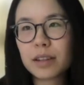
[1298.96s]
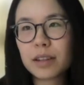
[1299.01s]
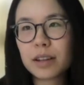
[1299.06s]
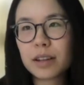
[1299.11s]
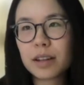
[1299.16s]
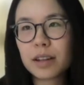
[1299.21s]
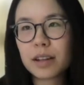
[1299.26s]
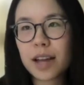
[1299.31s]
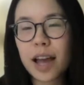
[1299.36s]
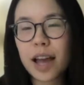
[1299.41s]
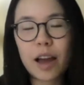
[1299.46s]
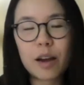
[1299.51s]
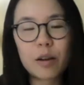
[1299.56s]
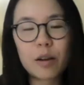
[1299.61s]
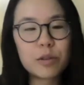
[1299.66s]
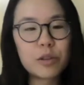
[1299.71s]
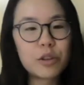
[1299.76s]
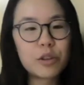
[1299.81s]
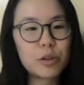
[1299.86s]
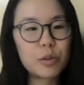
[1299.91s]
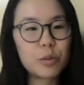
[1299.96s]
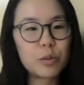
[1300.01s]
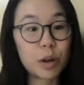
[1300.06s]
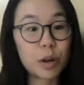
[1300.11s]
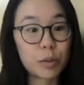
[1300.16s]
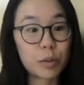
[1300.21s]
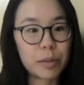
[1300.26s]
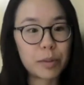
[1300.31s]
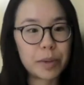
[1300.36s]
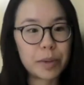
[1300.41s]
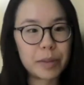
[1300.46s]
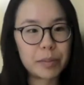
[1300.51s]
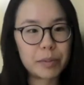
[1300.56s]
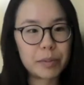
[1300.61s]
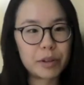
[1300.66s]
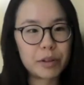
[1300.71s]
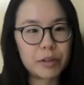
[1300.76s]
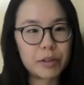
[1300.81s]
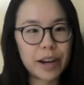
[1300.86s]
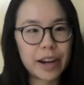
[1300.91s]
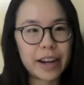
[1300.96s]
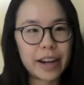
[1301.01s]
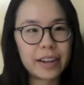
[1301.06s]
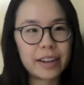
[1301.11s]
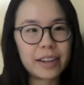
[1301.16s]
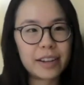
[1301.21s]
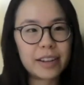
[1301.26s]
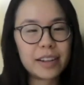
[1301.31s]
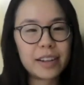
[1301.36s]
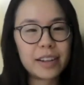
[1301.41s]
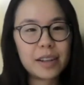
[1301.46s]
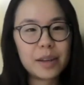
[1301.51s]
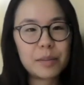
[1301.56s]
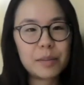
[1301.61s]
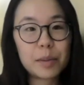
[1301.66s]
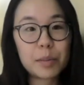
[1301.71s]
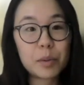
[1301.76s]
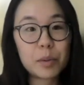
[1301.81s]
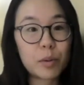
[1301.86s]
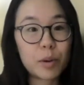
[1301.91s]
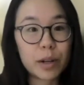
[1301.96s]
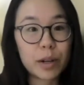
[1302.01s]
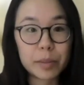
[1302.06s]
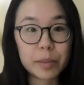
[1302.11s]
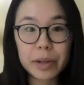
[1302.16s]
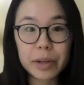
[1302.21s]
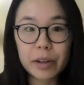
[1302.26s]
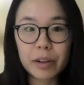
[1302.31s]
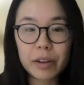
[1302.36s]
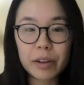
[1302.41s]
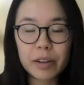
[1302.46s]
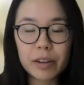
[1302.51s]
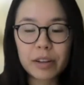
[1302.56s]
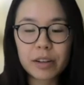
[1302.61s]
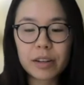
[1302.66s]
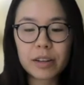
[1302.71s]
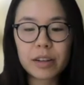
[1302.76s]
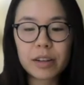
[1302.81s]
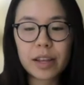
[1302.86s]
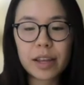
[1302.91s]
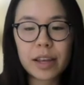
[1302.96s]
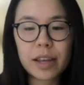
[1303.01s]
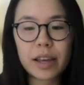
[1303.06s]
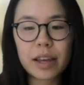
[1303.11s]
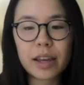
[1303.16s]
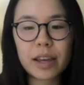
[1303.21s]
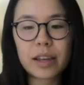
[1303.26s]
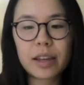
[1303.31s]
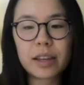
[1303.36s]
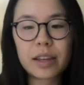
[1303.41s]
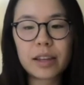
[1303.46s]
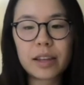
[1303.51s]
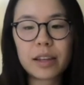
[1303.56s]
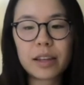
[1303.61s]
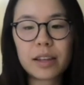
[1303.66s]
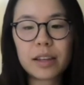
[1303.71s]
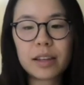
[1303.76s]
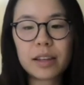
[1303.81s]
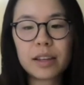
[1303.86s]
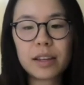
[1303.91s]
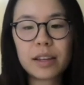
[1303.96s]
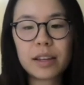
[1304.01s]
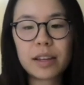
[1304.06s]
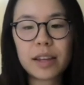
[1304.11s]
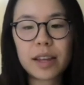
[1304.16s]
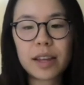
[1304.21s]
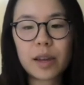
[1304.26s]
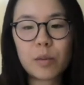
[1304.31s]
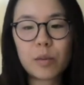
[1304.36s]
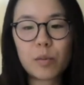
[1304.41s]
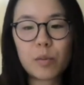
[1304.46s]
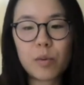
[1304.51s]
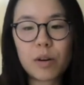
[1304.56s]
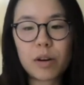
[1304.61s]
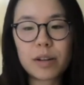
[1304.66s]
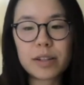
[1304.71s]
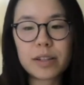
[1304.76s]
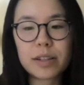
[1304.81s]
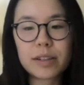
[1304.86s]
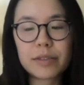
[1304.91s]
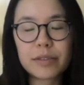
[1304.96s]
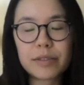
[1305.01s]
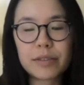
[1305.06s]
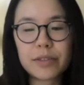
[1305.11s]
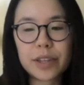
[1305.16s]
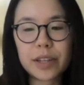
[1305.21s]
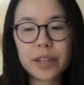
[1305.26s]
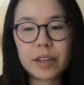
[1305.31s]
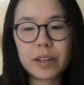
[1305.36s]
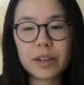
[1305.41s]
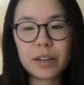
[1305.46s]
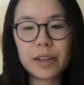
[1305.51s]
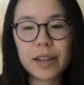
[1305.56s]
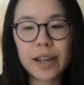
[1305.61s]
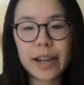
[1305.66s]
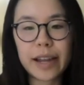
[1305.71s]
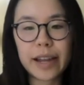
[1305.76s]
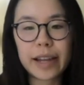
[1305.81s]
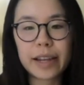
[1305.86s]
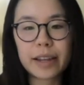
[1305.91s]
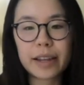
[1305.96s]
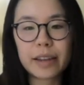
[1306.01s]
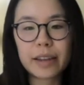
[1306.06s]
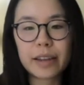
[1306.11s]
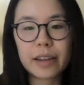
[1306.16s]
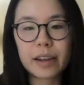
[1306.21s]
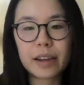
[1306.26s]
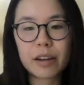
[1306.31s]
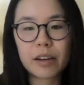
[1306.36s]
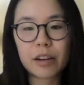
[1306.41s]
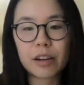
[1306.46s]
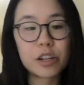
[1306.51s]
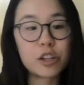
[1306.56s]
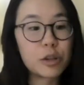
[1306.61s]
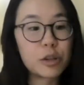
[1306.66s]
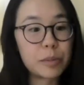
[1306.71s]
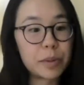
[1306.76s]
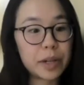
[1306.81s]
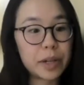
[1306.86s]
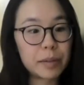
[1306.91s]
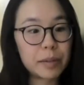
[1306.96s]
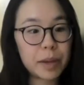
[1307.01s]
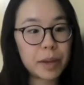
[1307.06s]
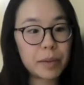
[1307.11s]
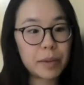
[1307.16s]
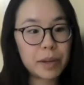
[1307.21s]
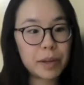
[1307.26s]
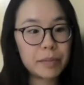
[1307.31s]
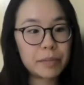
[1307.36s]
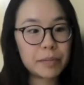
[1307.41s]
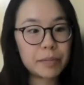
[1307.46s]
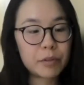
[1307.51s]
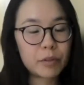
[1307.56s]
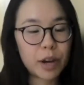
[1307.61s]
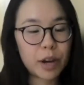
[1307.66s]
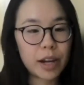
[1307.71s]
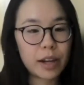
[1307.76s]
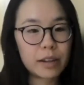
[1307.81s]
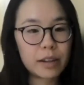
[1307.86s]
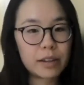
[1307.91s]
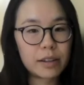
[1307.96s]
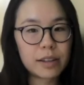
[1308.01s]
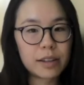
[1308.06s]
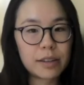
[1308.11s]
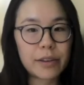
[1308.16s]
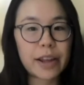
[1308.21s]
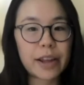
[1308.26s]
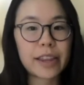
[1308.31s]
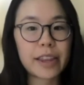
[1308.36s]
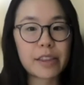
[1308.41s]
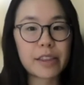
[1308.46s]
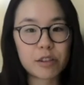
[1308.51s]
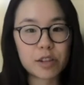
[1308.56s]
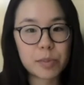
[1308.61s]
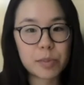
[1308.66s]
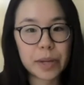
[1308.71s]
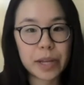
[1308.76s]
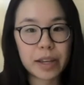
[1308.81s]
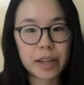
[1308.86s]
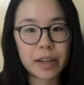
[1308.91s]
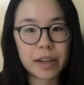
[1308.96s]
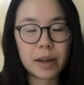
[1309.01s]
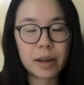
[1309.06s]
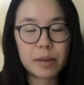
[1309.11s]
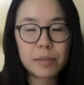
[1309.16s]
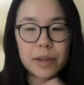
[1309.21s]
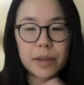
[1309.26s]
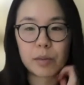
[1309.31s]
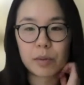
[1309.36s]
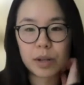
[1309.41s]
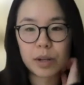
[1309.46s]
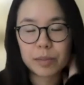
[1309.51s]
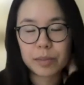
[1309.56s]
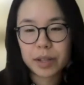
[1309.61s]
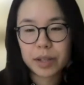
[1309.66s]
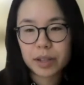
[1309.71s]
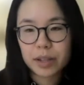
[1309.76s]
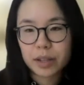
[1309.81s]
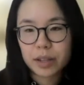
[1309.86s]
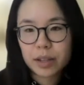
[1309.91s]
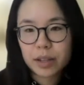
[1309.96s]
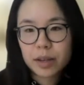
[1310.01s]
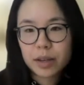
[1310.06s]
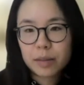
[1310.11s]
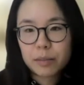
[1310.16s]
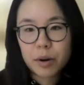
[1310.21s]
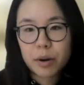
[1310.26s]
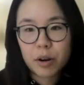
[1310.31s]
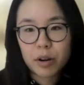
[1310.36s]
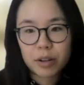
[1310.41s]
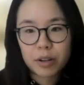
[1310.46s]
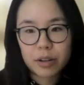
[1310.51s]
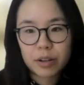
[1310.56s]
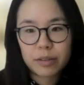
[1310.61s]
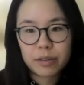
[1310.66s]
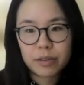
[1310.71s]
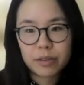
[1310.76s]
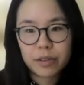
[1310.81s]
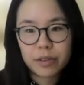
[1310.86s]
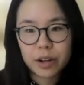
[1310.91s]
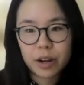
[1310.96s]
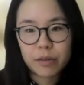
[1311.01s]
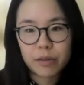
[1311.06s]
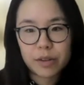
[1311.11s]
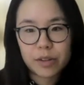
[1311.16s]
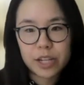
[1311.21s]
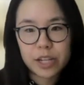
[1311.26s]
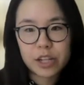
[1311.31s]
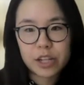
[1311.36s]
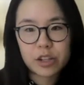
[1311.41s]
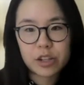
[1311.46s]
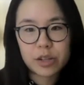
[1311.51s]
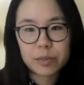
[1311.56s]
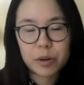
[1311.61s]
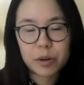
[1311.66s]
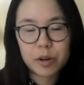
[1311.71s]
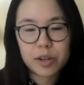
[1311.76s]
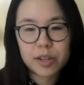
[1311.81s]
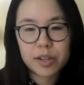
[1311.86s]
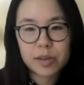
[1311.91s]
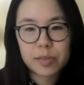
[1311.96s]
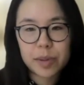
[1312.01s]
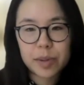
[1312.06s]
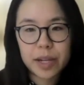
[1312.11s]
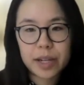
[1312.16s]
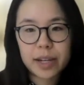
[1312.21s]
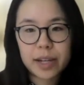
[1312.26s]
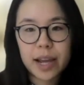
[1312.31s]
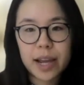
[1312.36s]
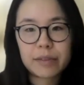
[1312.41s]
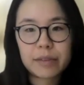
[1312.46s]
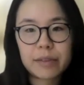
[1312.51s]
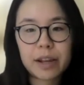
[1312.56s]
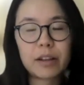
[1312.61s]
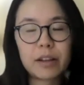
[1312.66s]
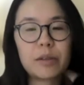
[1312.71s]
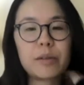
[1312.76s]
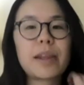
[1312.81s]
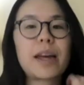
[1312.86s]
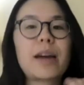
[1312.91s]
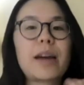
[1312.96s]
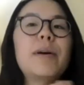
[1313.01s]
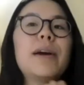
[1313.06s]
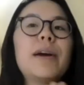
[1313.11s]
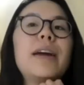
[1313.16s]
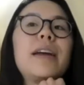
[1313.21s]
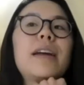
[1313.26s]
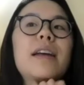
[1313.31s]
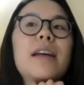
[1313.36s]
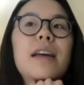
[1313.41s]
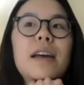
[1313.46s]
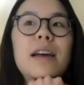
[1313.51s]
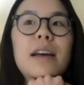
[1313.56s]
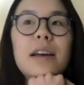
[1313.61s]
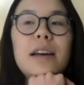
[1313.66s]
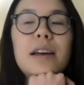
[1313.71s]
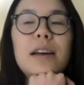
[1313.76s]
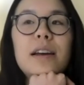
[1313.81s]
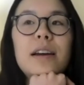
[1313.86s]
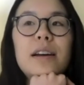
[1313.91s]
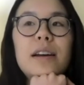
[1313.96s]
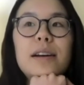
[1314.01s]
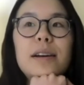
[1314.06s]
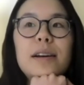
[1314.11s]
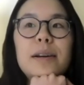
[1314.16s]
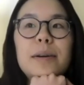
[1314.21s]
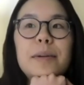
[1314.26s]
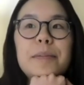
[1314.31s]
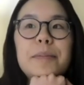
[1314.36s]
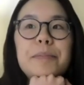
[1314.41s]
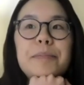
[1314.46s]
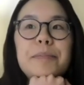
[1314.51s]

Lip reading: how to work with people, right? People want to be heard. They want to feel like they're contributing, maybe, right? The fact that they're speaking up, they want to be part of the conversation, participate, and add value in that way. Um,